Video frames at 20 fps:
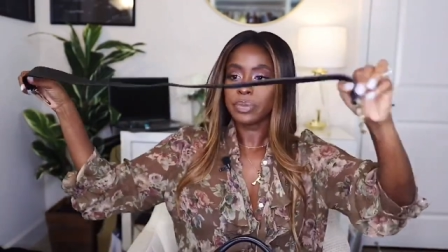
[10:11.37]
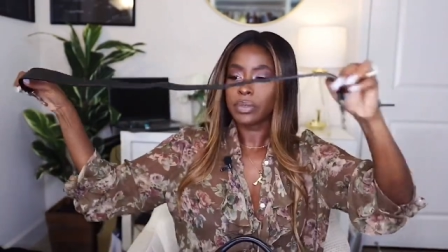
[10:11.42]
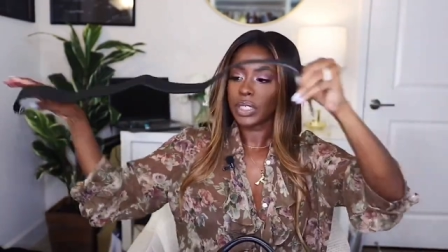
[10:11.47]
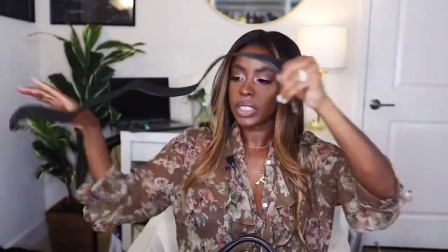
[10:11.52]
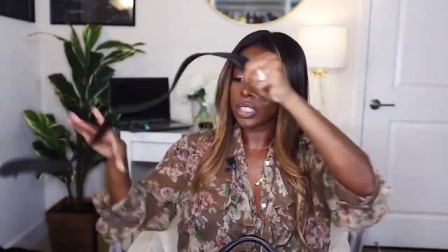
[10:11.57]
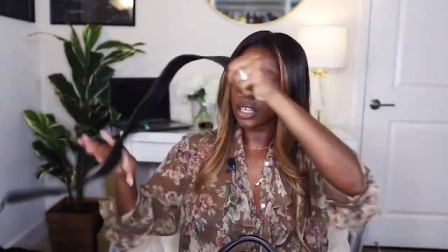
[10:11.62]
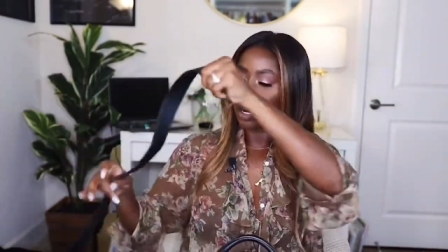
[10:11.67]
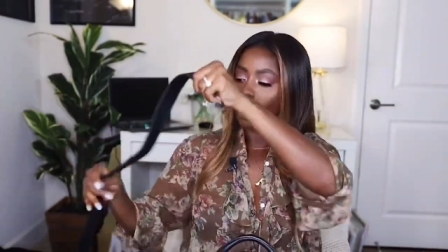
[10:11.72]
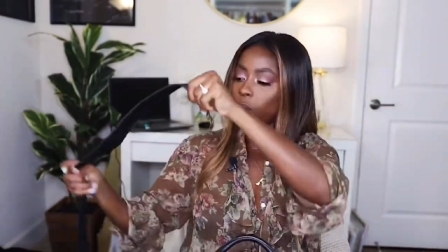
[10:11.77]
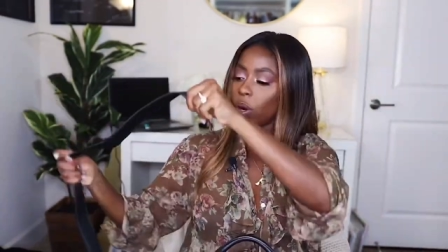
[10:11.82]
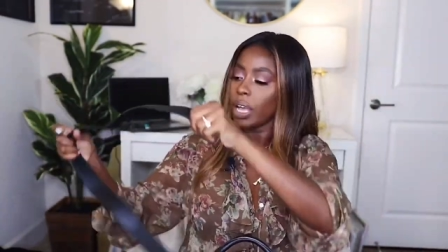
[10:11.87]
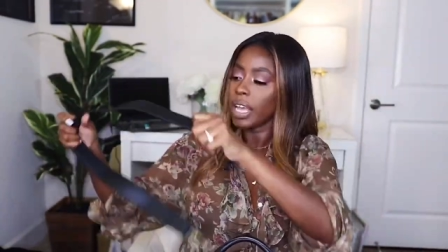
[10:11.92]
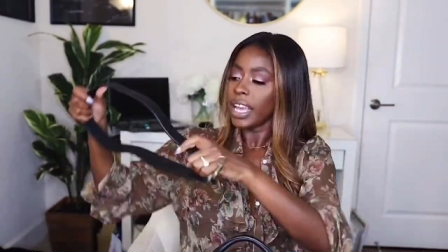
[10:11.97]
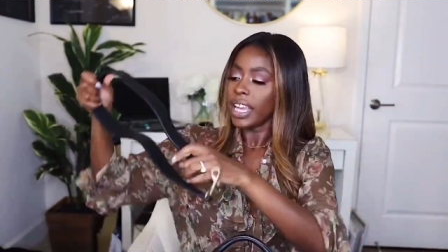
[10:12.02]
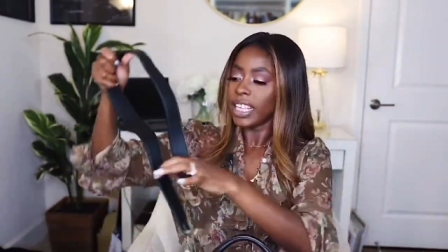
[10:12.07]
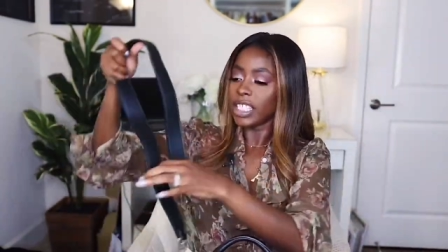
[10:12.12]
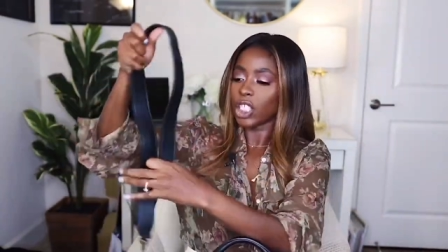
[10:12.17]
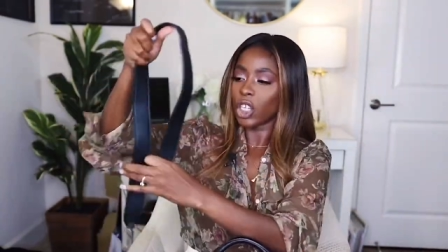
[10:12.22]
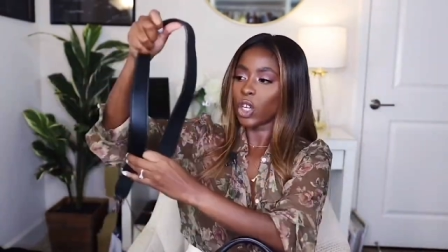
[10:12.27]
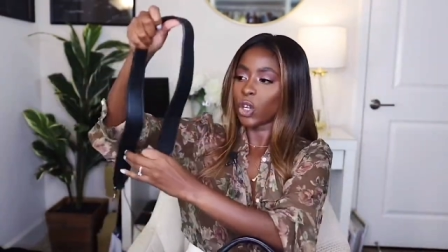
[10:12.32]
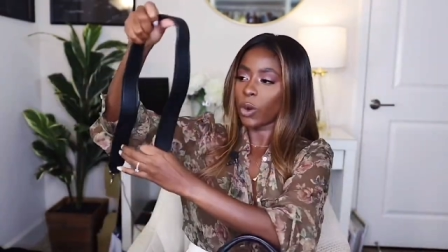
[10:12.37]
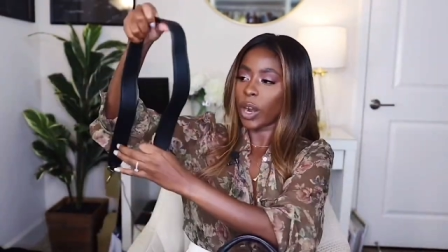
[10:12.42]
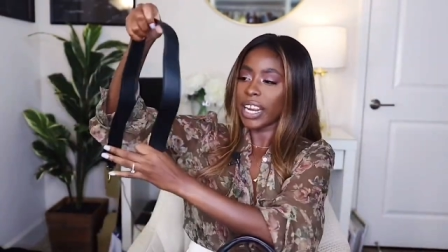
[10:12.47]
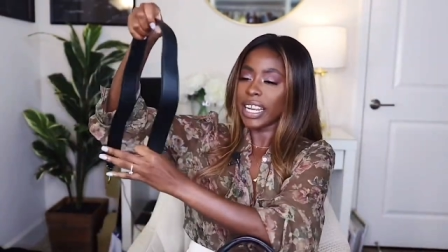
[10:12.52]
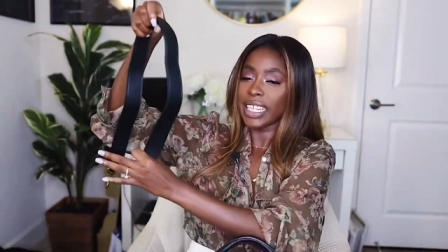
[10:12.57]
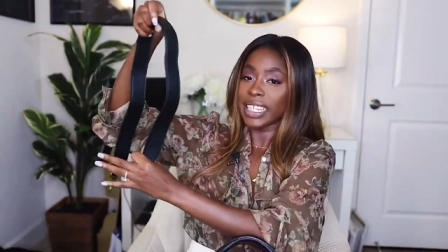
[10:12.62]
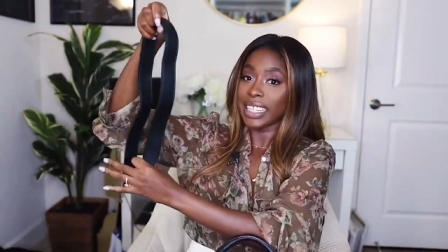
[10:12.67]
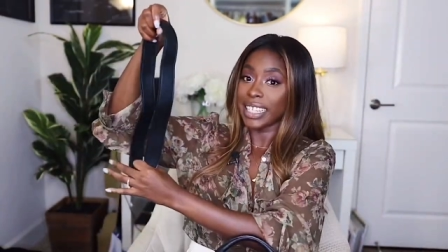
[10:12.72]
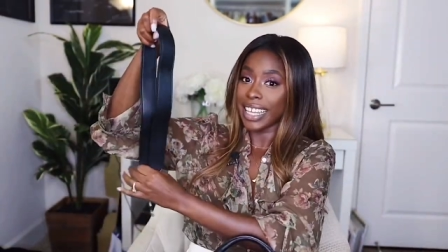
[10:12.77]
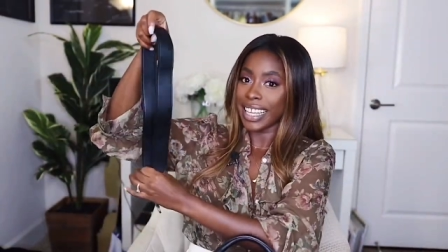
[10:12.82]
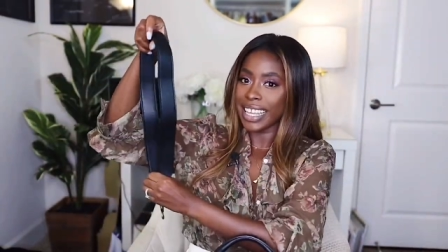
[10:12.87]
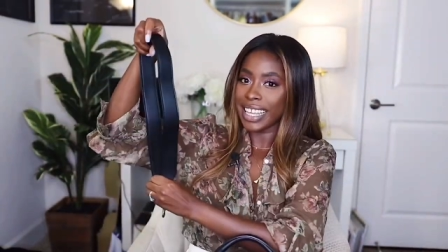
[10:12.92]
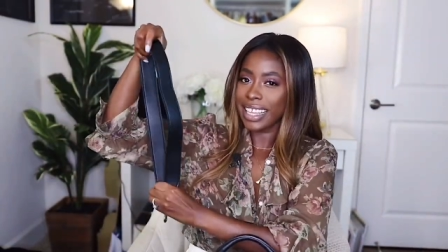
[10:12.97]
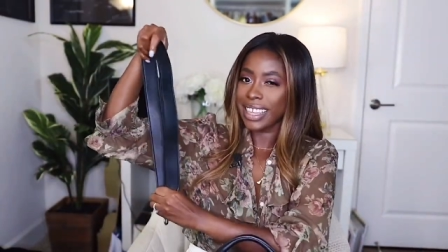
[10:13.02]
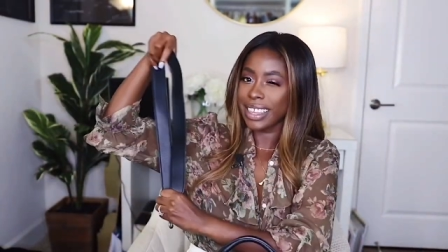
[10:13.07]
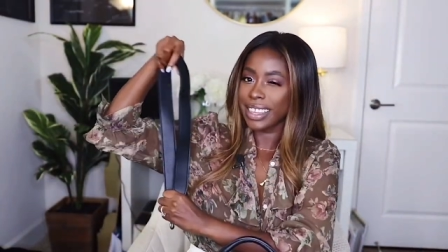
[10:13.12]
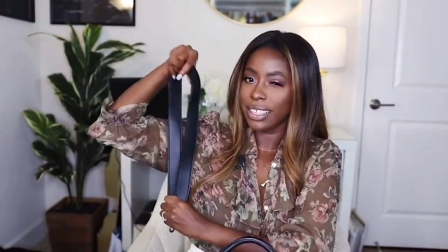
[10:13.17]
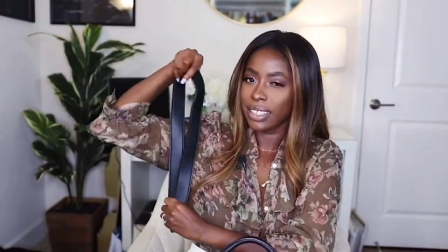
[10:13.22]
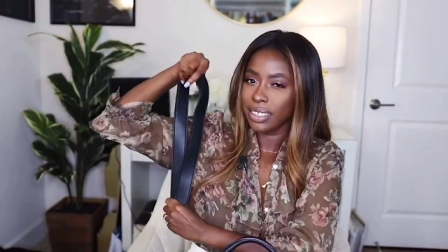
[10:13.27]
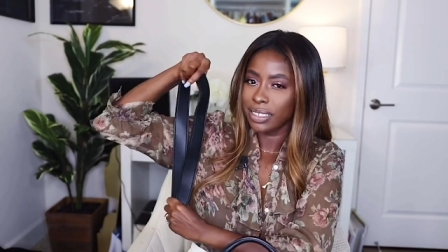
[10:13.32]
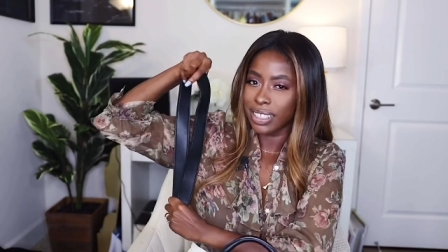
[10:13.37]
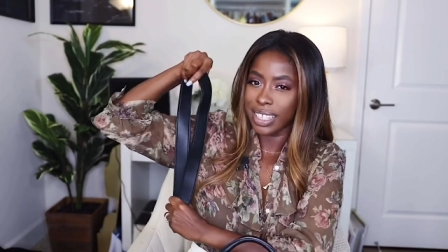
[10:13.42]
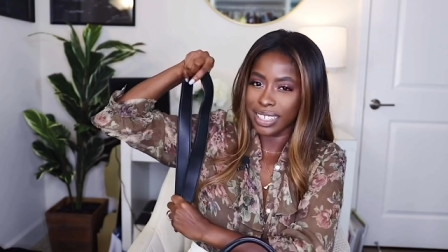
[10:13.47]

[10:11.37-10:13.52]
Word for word: So it's a great length,